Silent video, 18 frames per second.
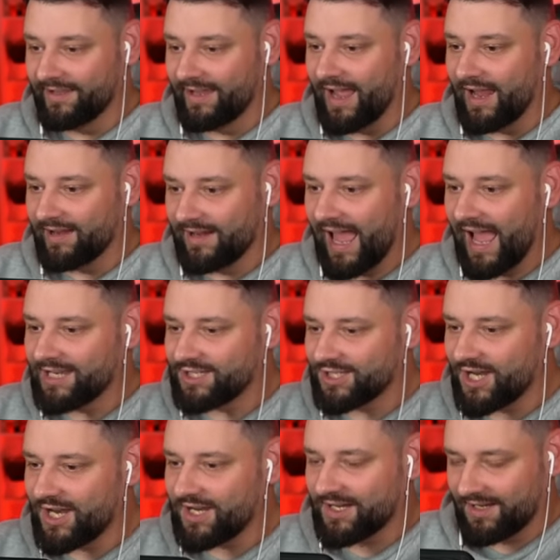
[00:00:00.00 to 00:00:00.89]
the
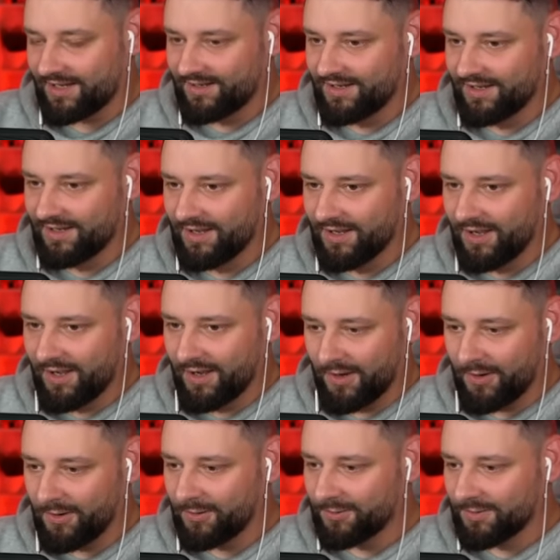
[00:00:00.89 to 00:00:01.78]
Atlantic.
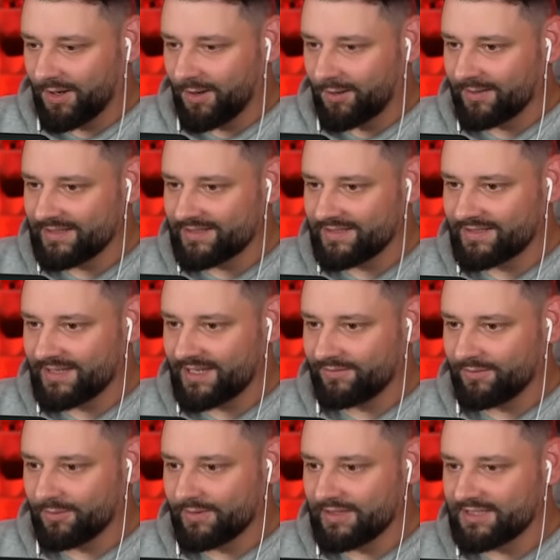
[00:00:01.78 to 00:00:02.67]
Oh no, this is evil.